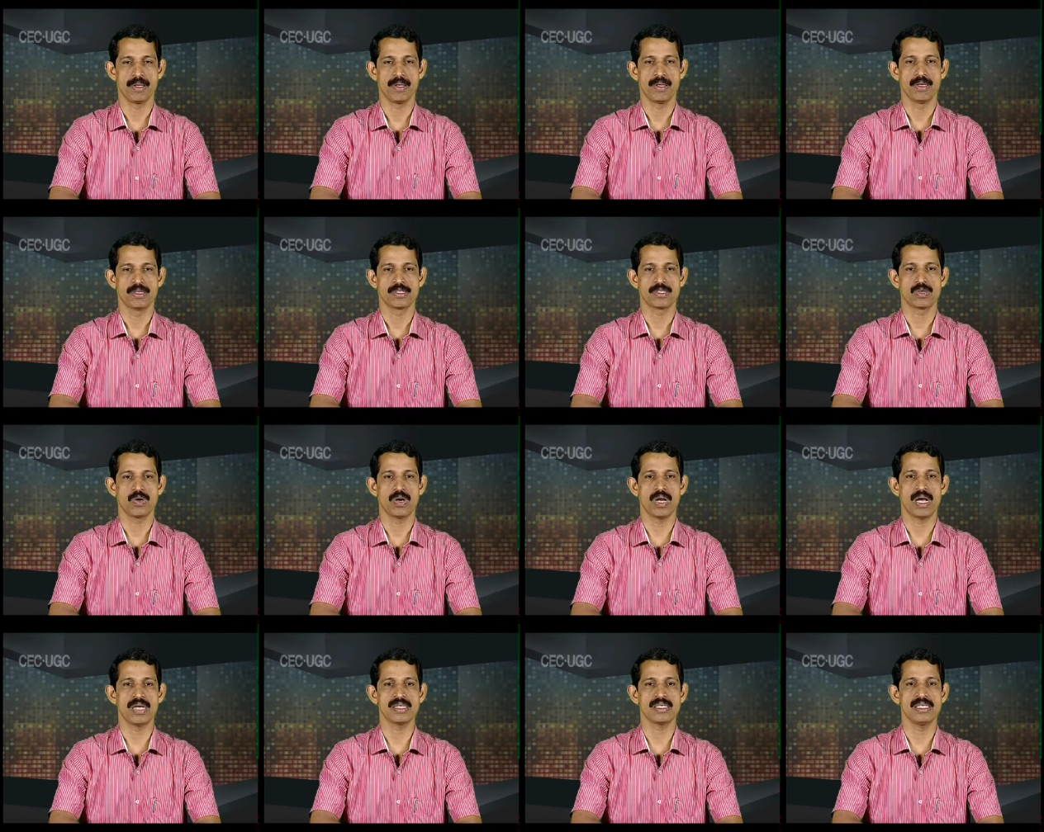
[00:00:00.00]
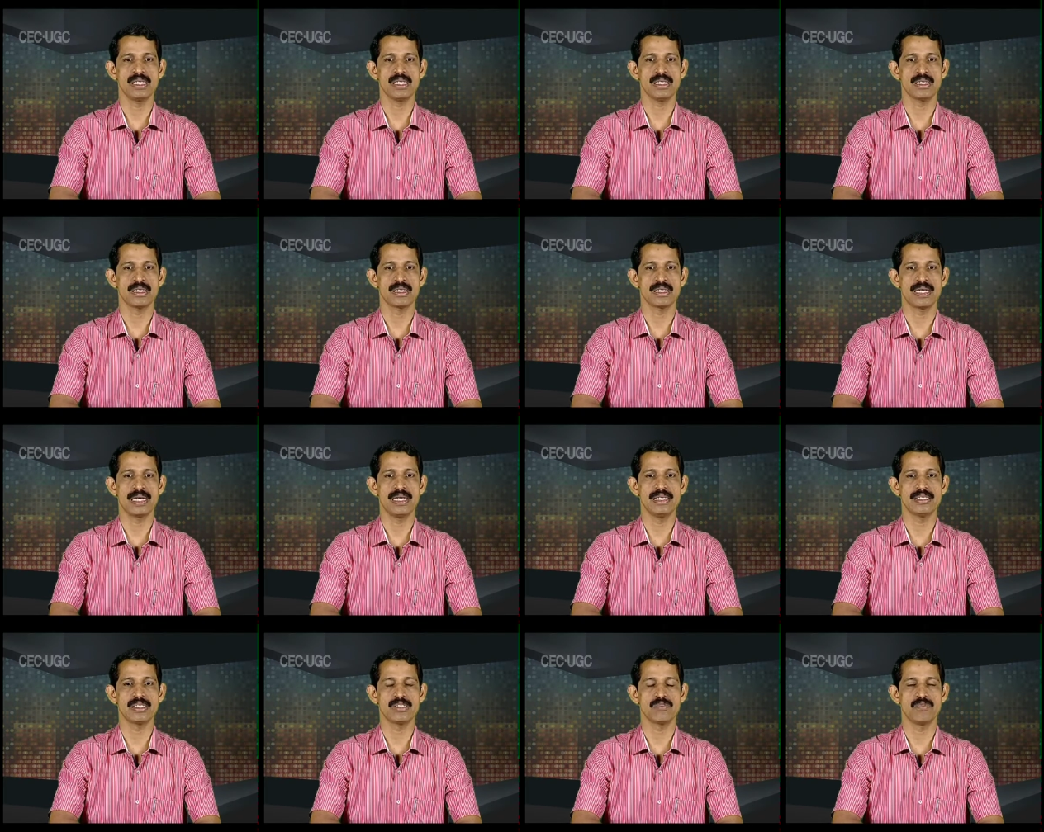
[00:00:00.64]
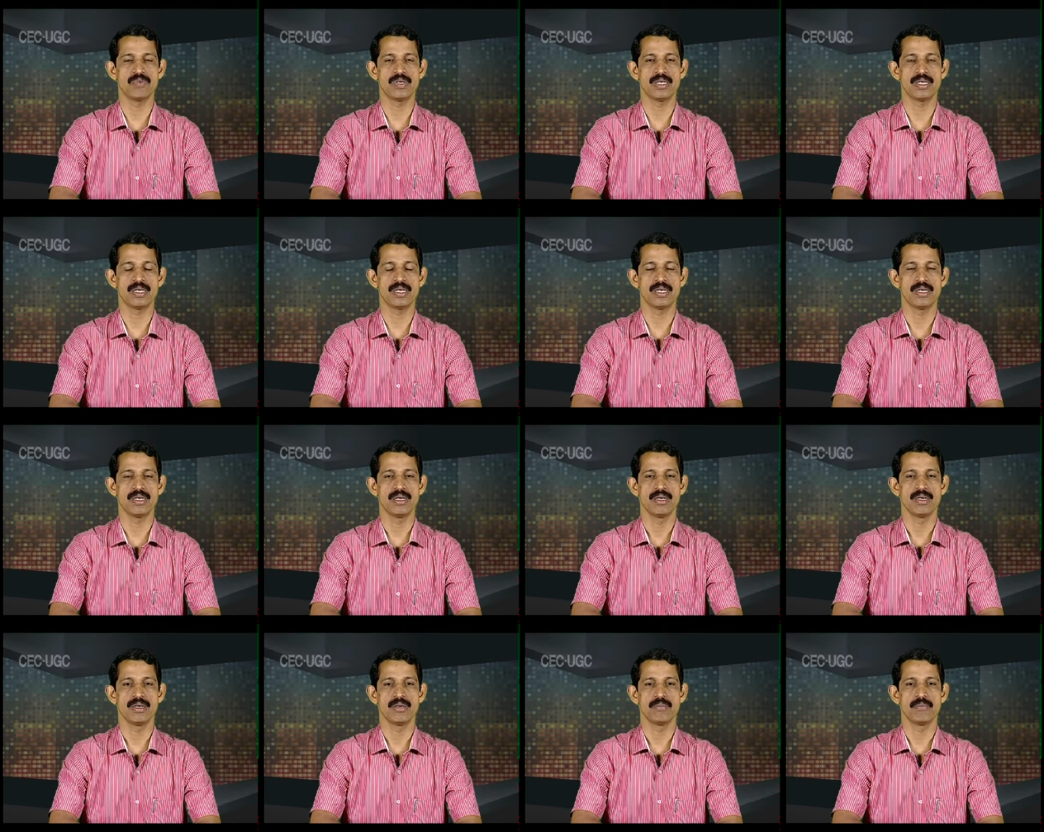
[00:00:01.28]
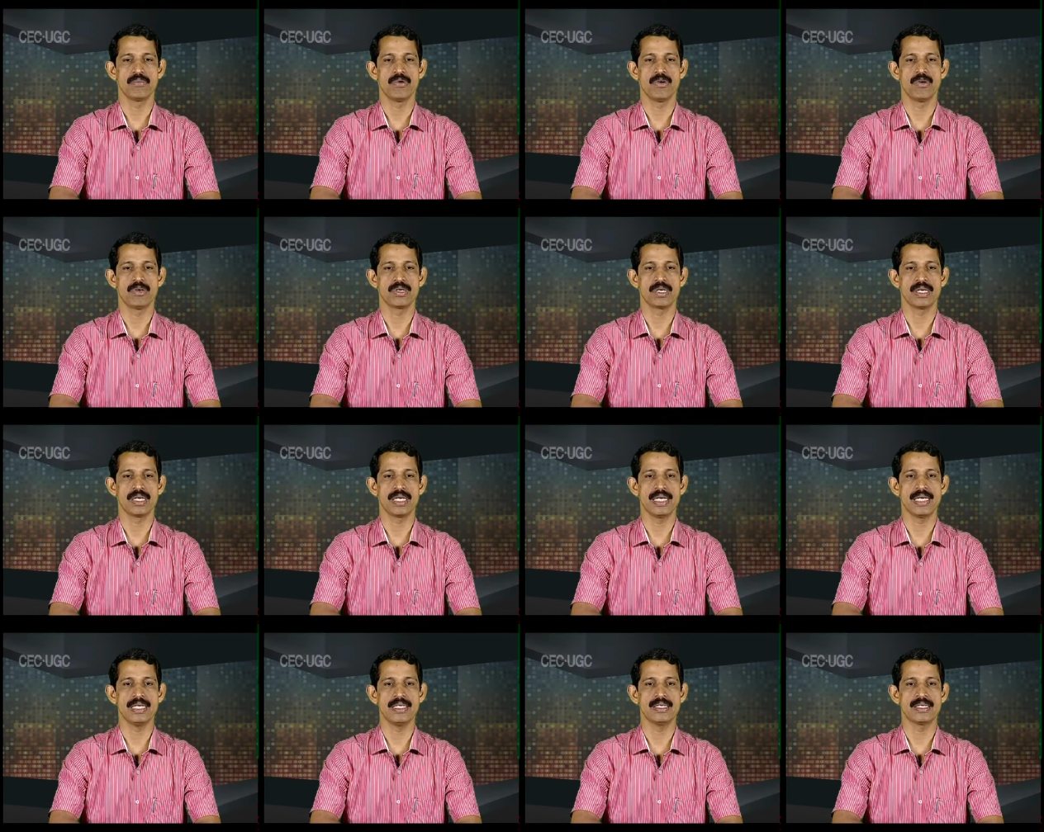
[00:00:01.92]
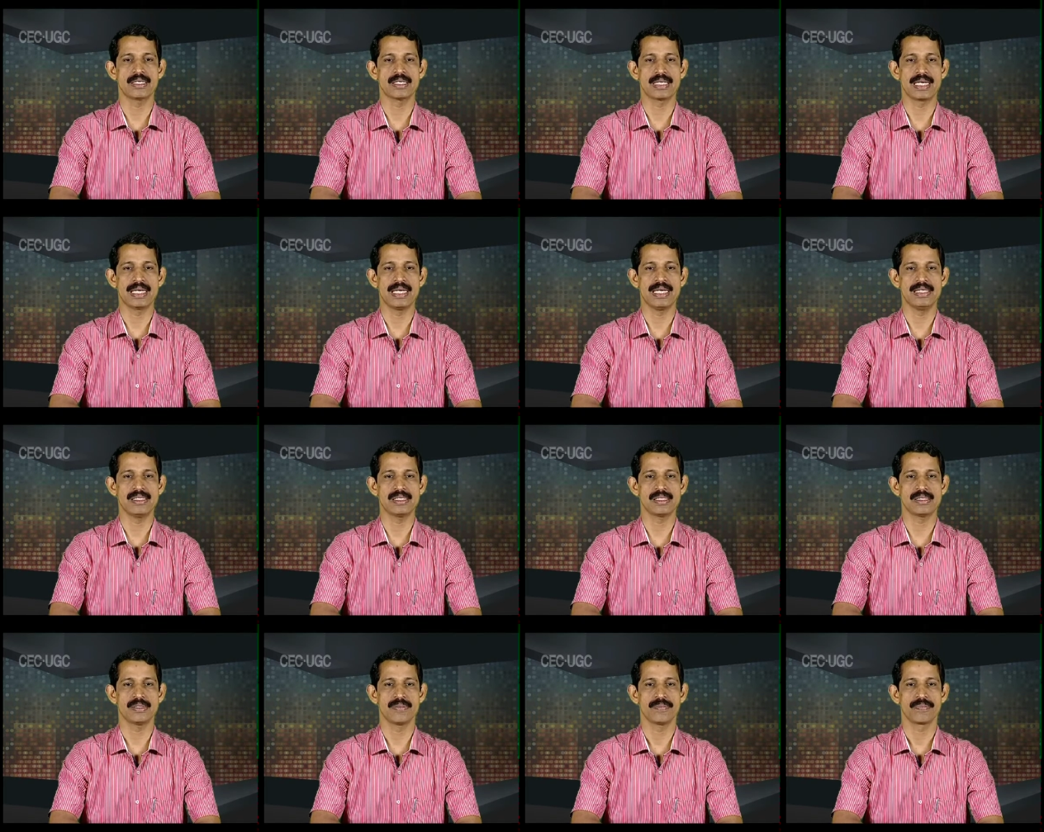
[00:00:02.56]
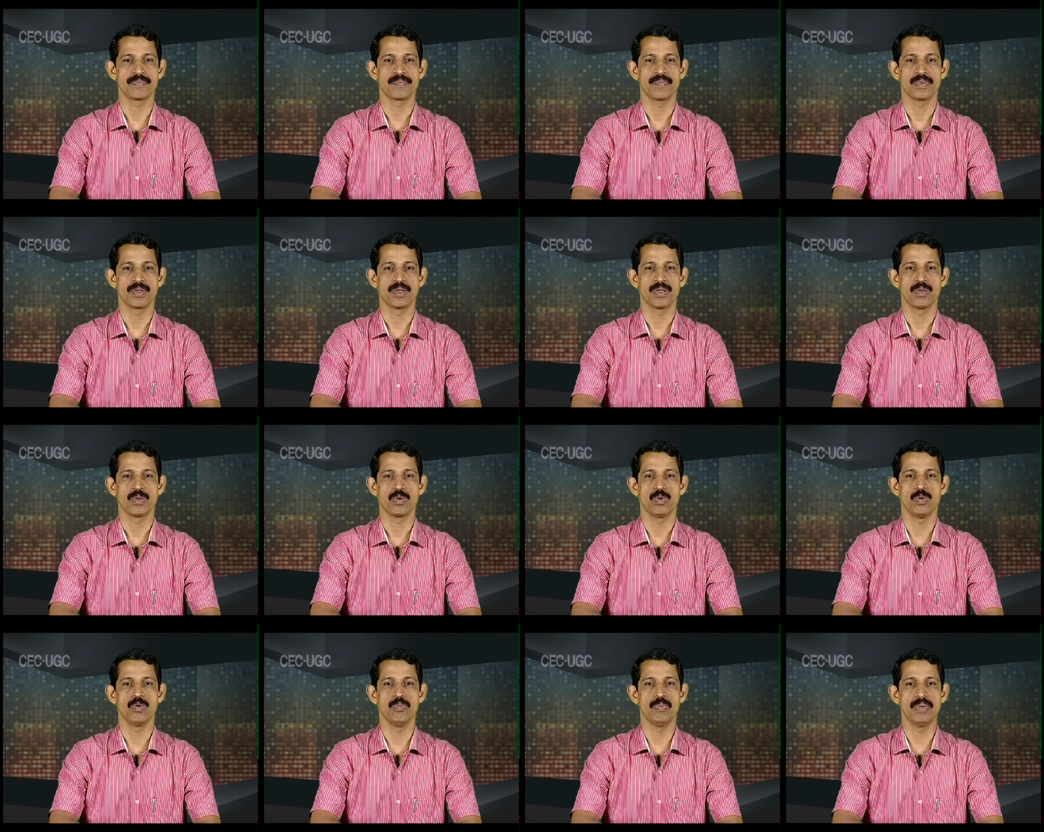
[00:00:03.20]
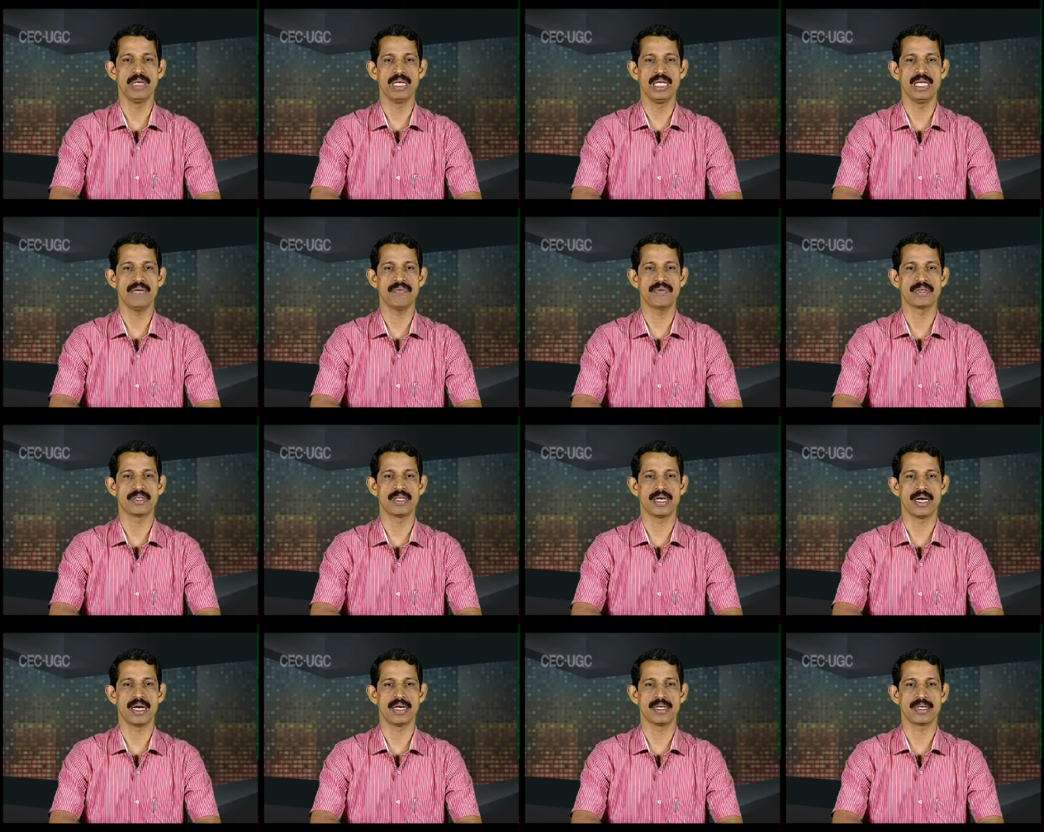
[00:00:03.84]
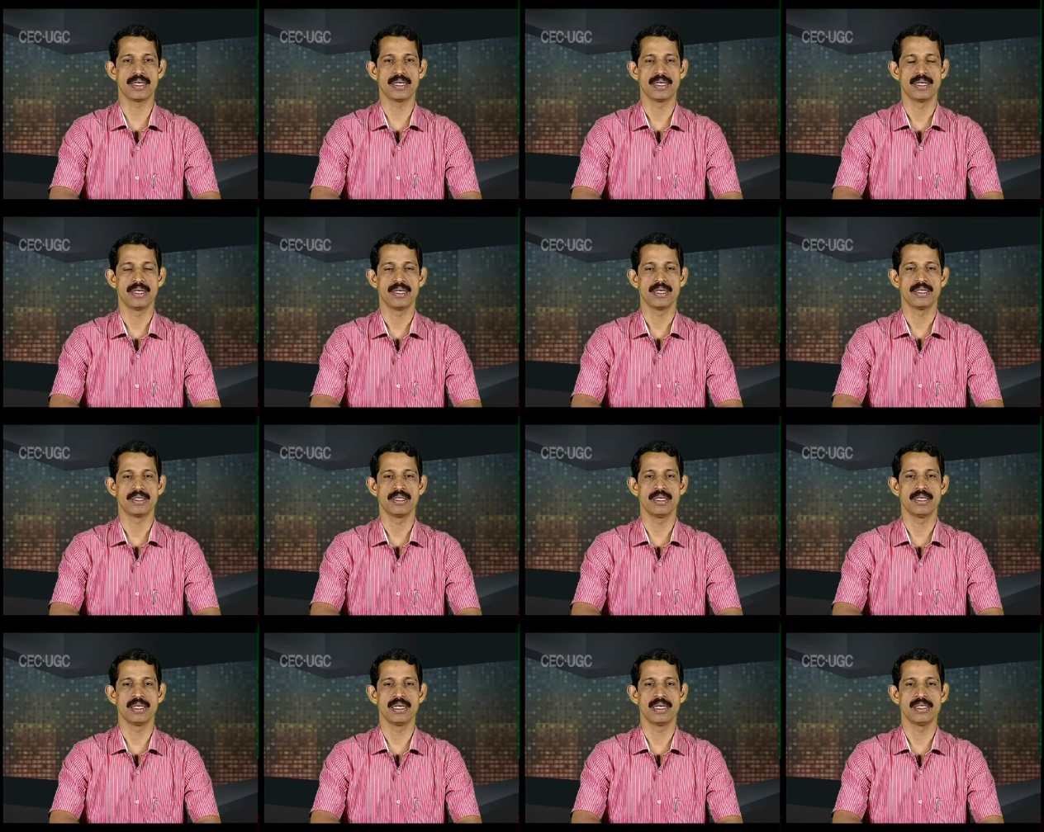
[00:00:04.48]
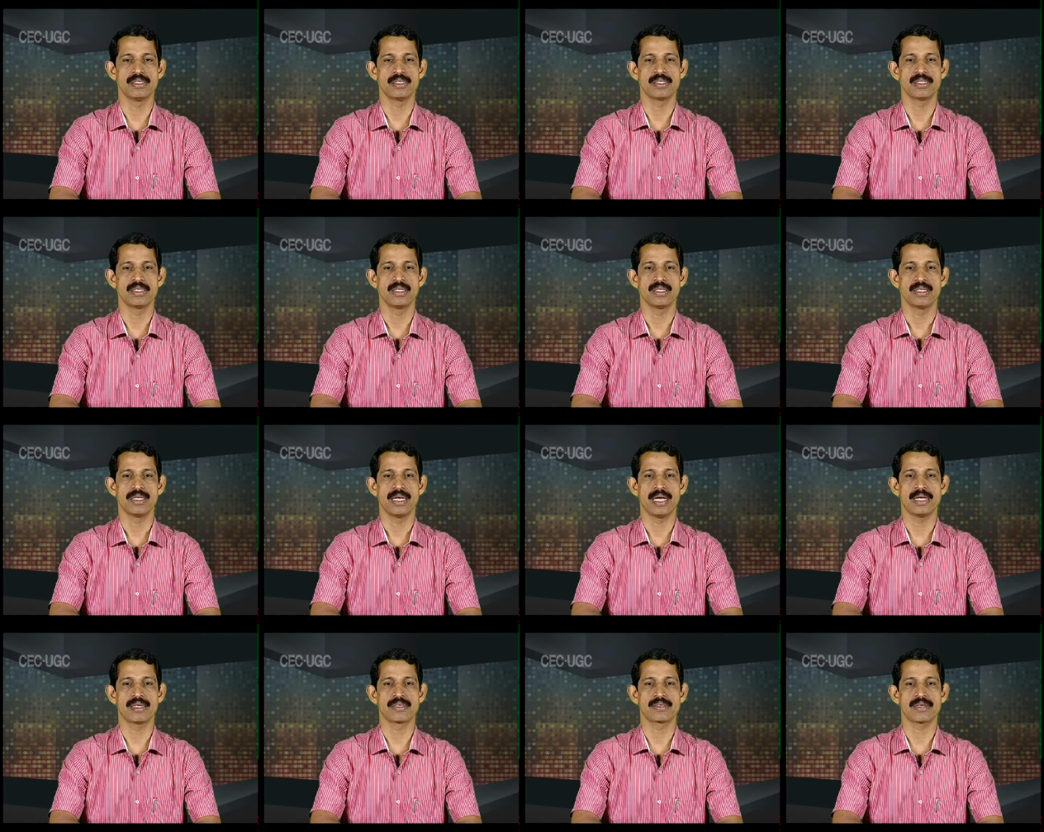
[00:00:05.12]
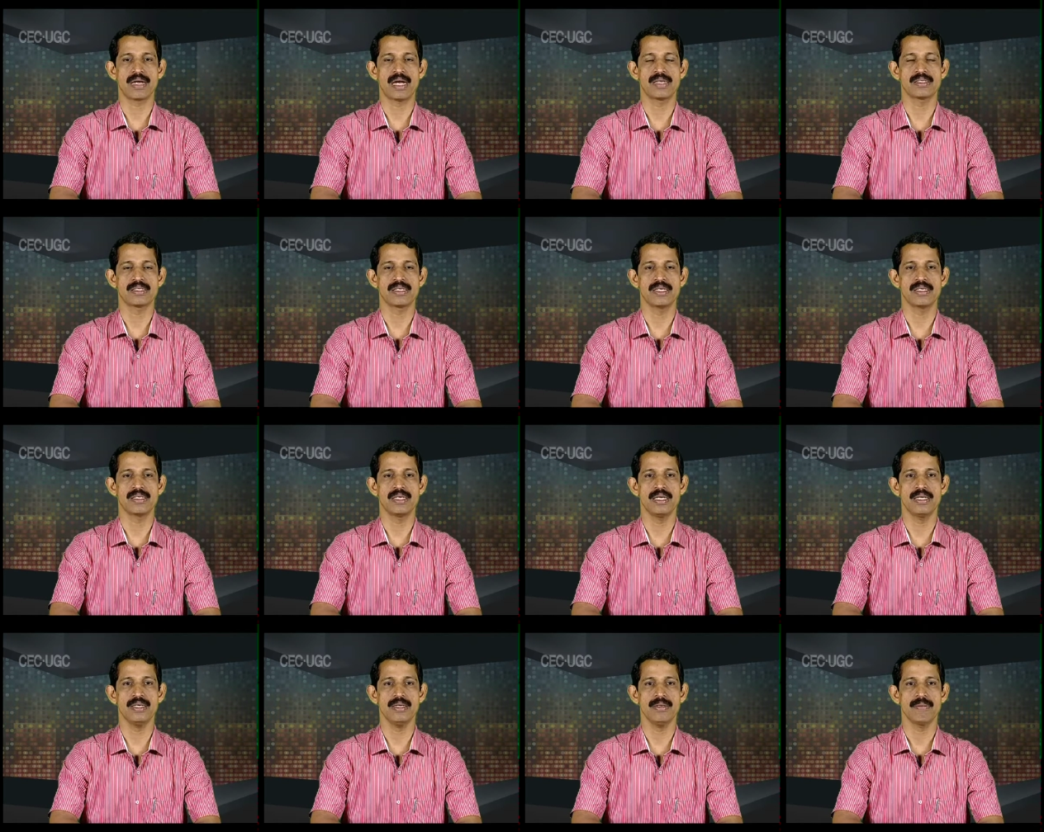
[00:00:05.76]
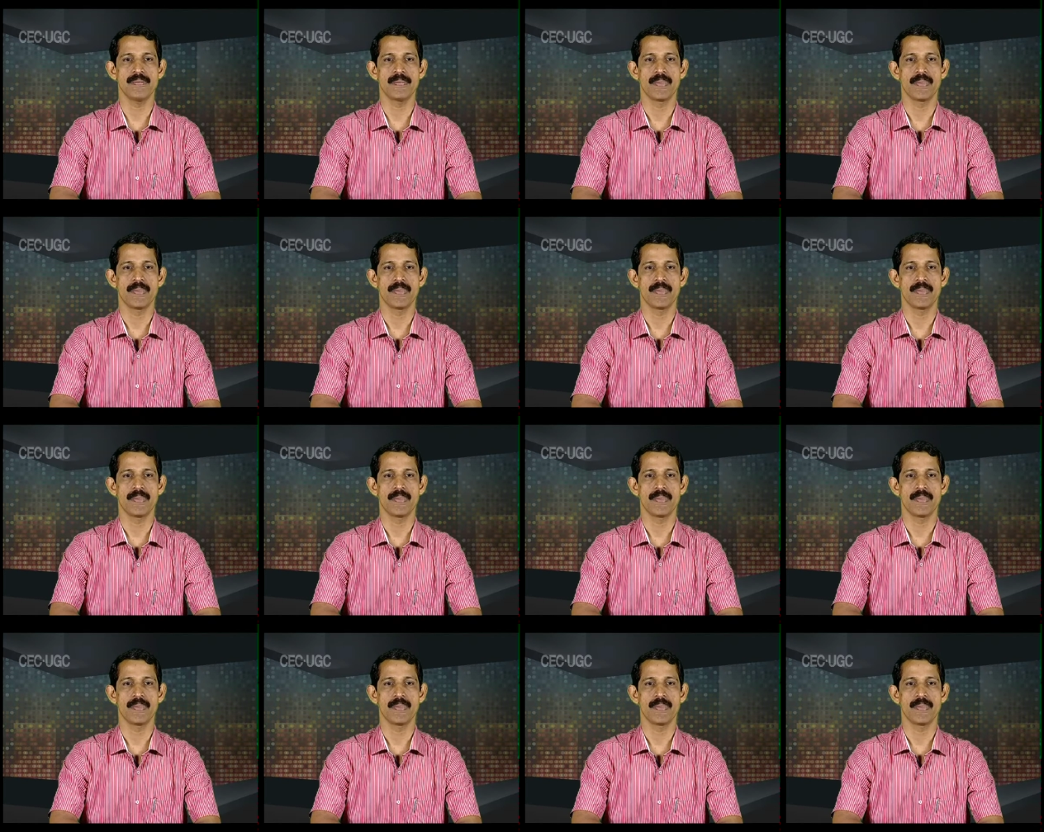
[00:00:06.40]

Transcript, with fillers: Scholastic realists were moderate realists who believed that there is a transcendent